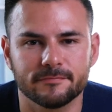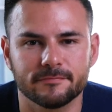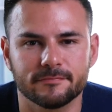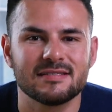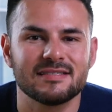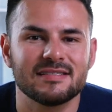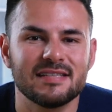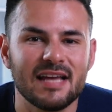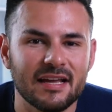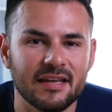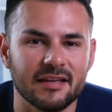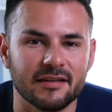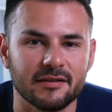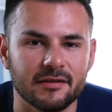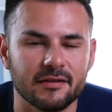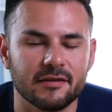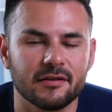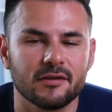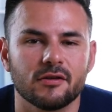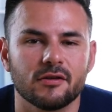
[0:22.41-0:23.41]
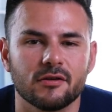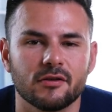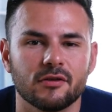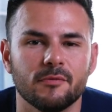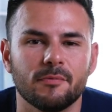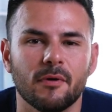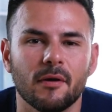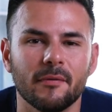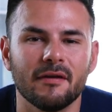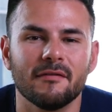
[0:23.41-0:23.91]
Second, you
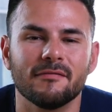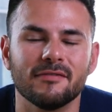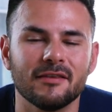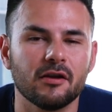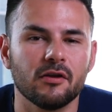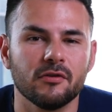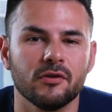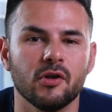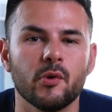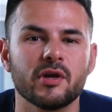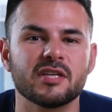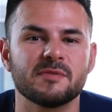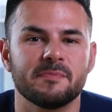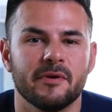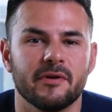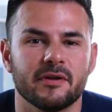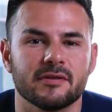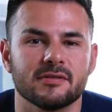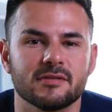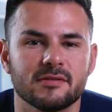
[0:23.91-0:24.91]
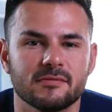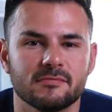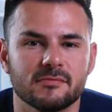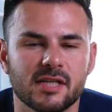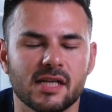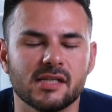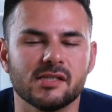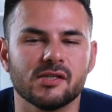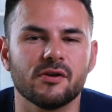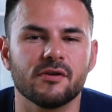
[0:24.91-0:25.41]
probably have little to no experience.
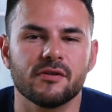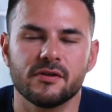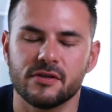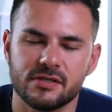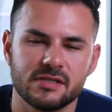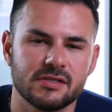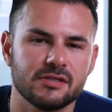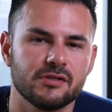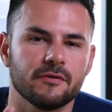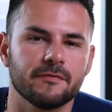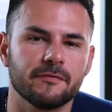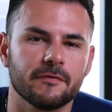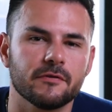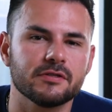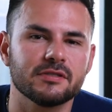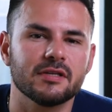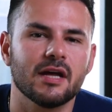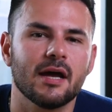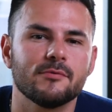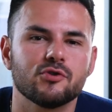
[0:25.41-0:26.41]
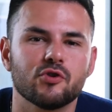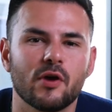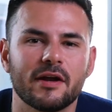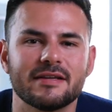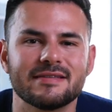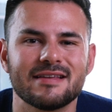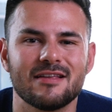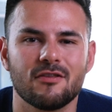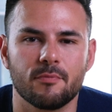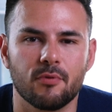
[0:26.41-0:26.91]
Chances are this is your first time trying to
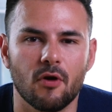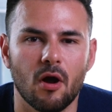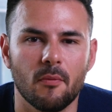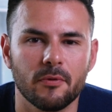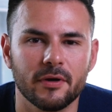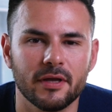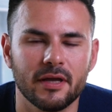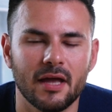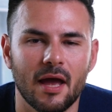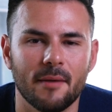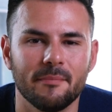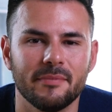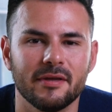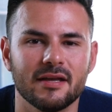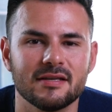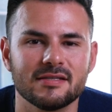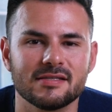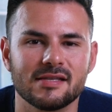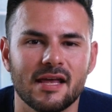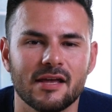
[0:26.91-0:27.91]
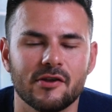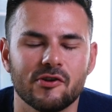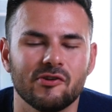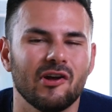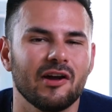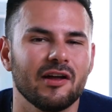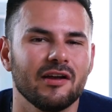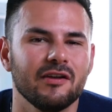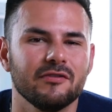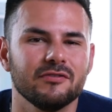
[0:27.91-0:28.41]
sell a property, and because of that, you're
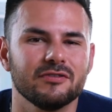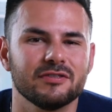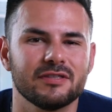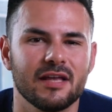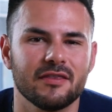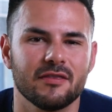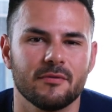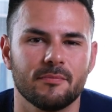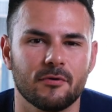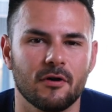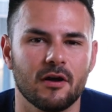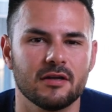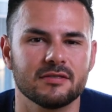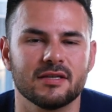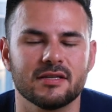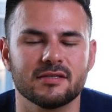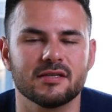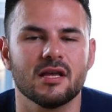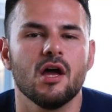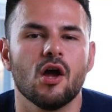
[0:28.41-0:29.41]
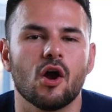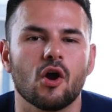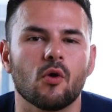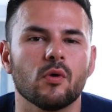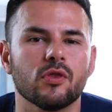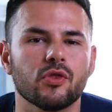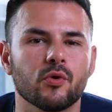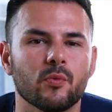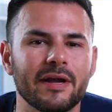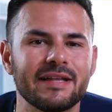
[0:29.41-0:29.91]
not going to understand the process or
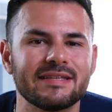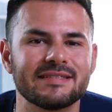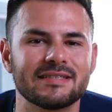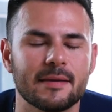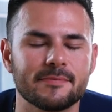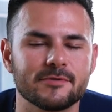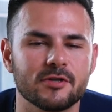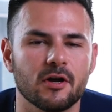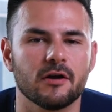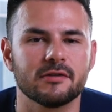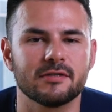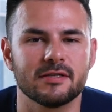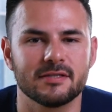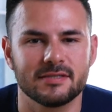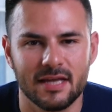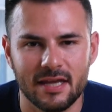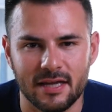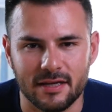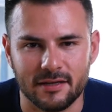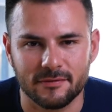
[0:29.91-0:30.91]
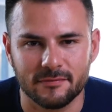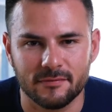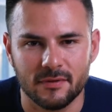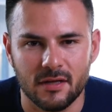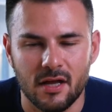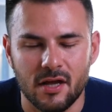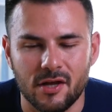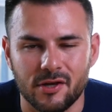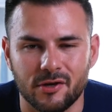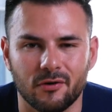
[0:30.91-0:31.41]
what the right steps are to take.
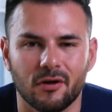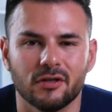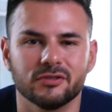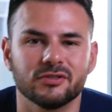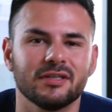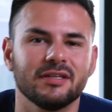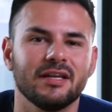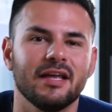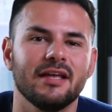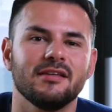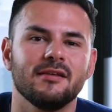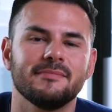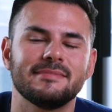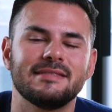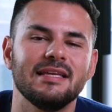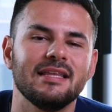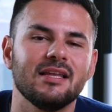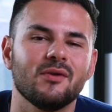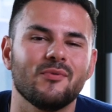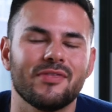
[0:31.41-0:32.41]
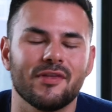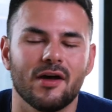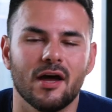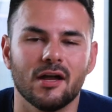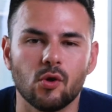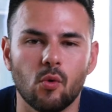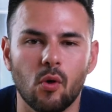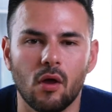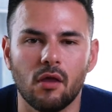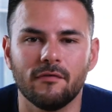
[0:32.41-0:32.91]
You're also going to end up dealing with
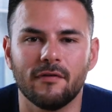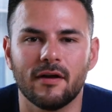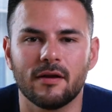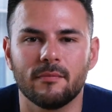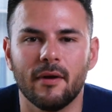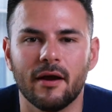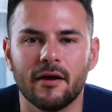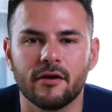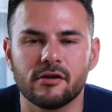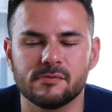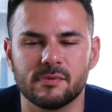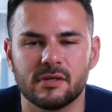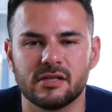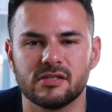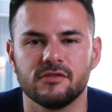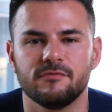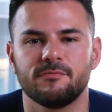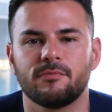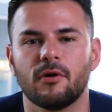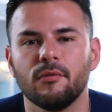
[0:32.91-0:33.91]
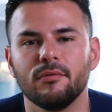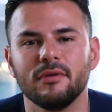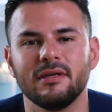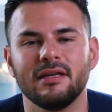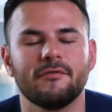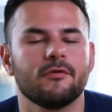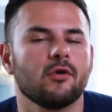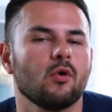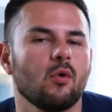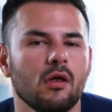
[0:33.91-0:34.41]
unqualified buyers because you've probably
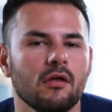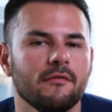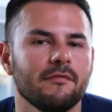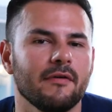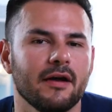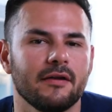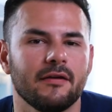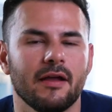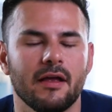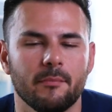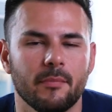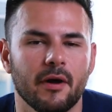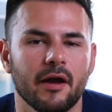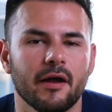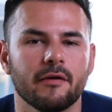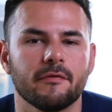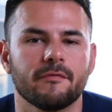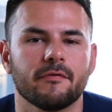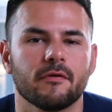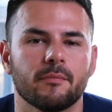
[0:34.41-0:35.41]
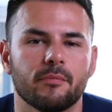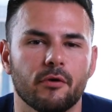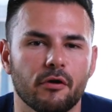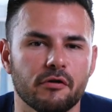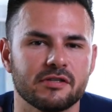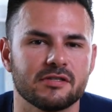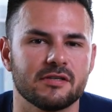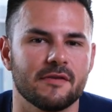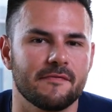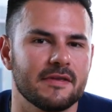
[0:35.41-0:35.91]
never qualified a buyer for a
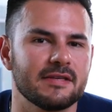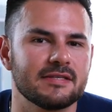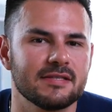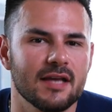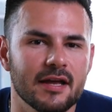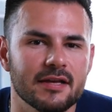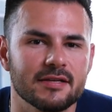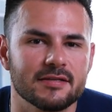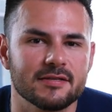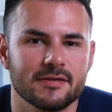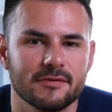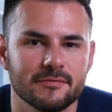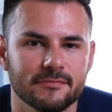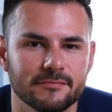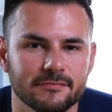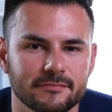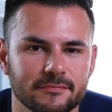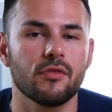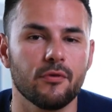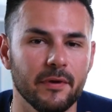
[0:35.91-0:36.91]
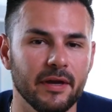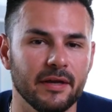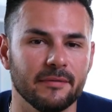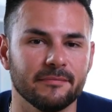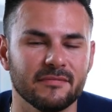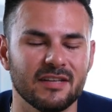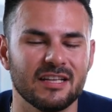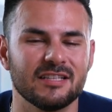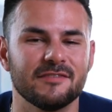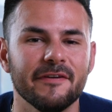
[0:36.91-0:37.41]
purchase of this size. 3,
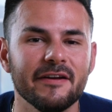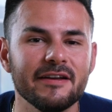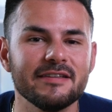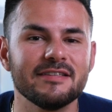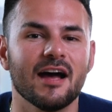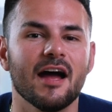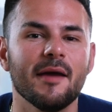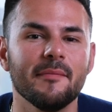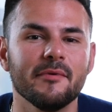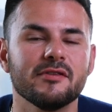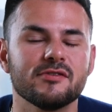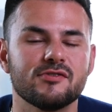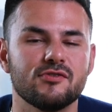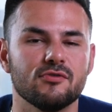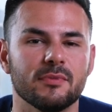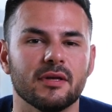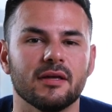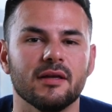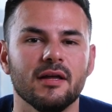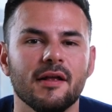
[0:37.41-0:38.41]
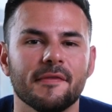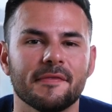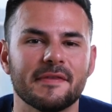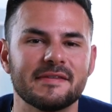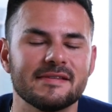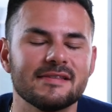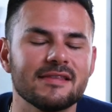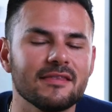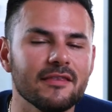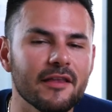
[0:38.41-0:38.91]
it's very time consuming.
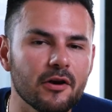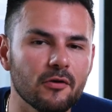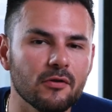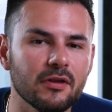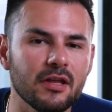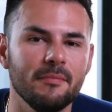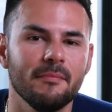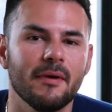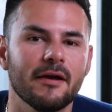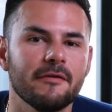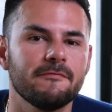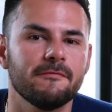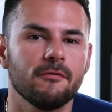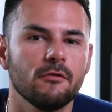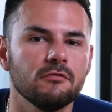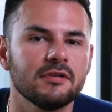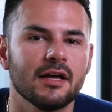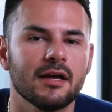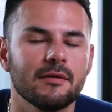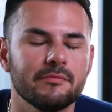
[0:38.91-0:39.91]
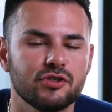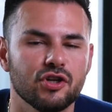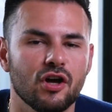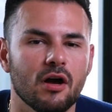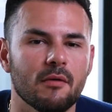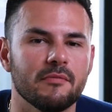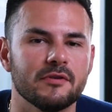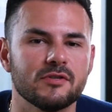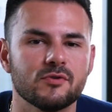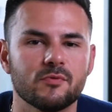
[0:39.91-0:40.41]
This is literally my full-time
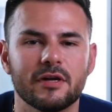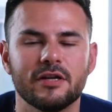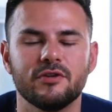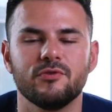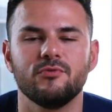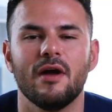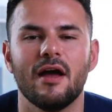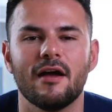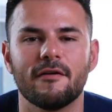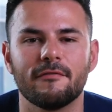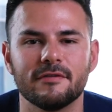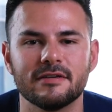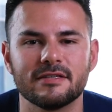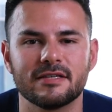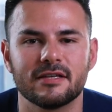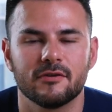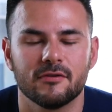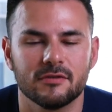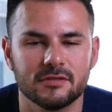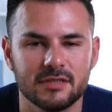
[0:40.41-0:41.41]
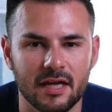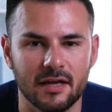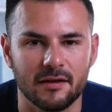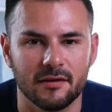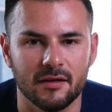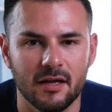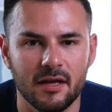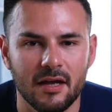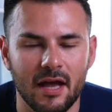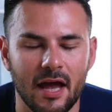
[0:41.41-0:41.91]
job. This is what I do every single
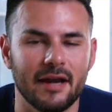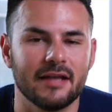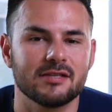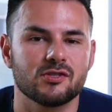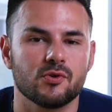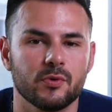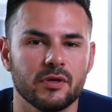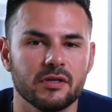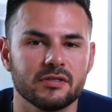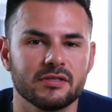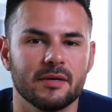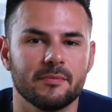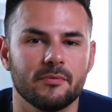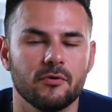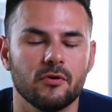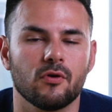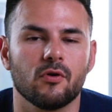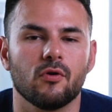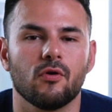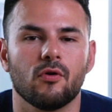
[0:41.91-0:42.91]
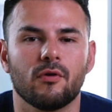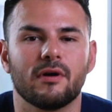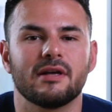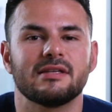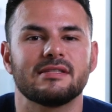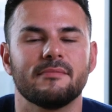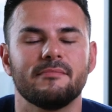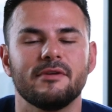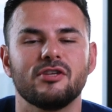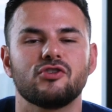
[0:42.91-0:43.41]
day. And as a real estate broker or as
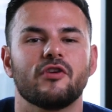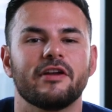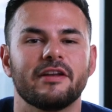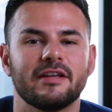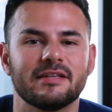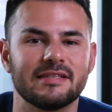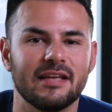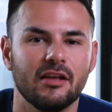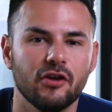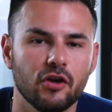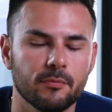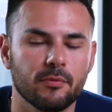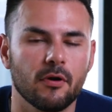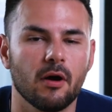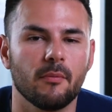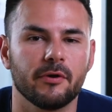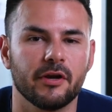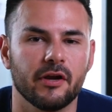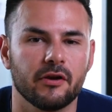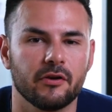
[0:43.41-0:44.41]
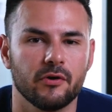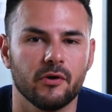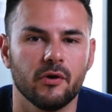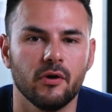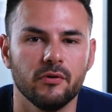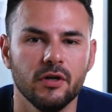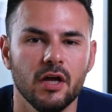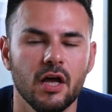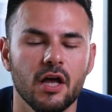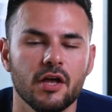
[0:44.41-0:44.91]
somebody trying to sell your property on your
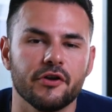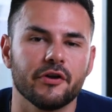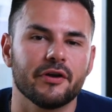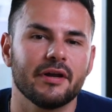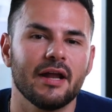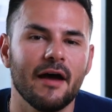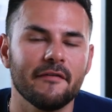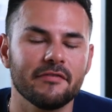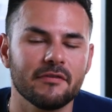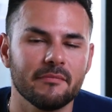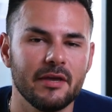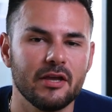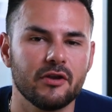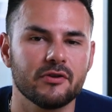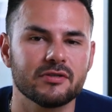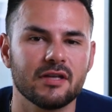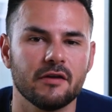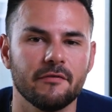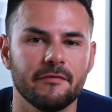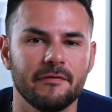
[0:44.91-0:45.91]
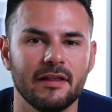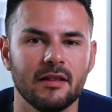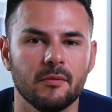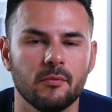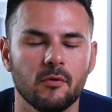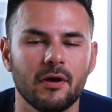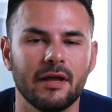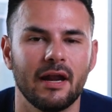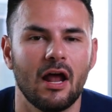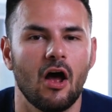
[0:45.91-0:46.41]
own, you're going to have to make yourself
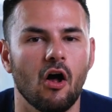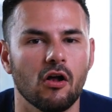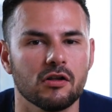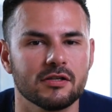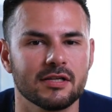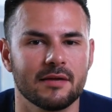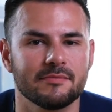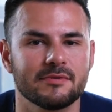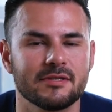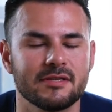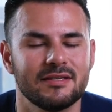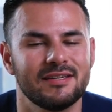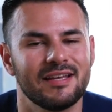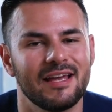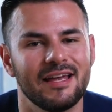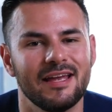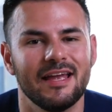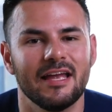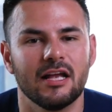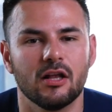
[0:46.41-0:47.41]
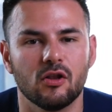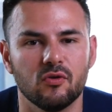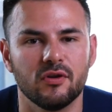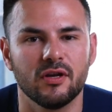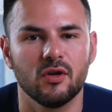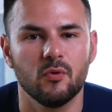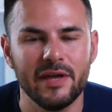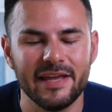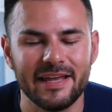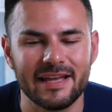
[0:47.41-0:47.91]
available at all times of the day,
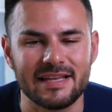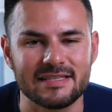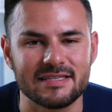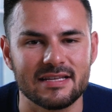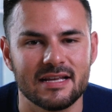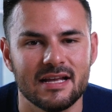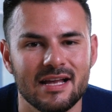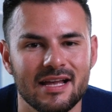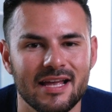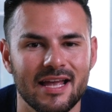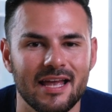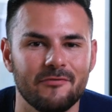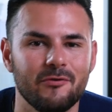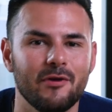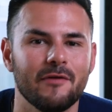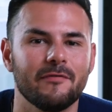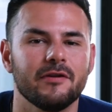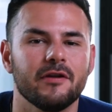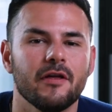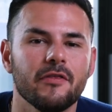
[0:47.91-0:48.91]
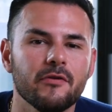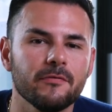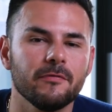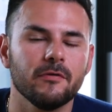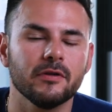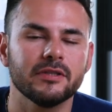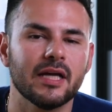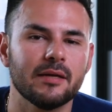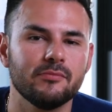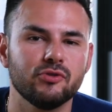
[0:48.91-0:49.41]
including weekends. If you have another
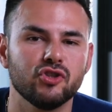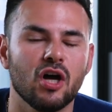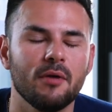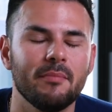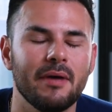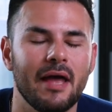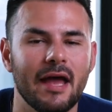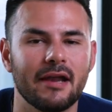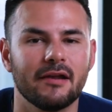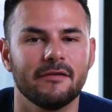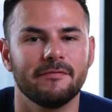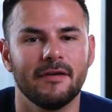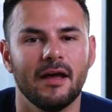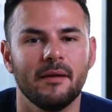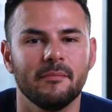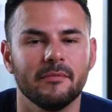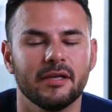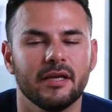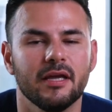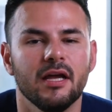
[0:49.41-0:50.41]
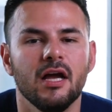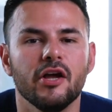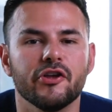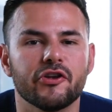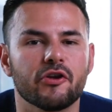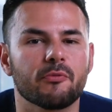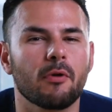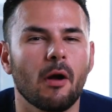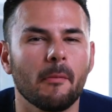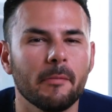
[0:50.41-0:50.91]
full-time job and a family,
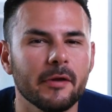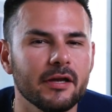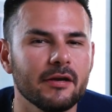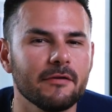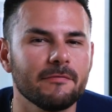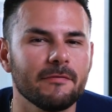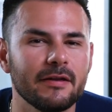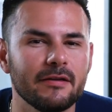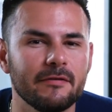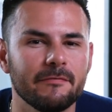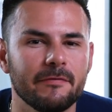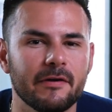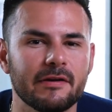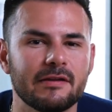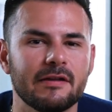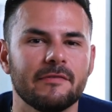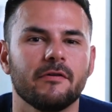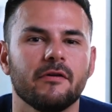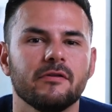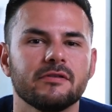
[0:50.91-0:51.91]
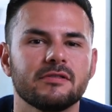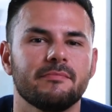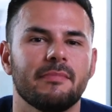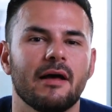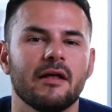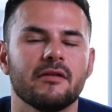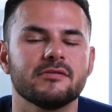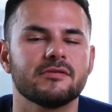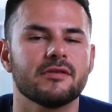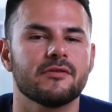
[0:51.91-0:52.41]
you're probably going to find it very difficult to
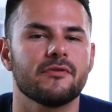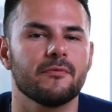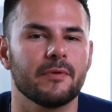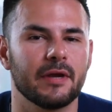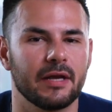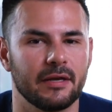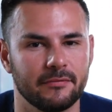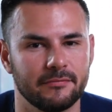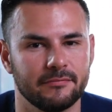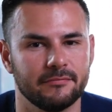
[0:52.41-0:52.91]
balance the 3.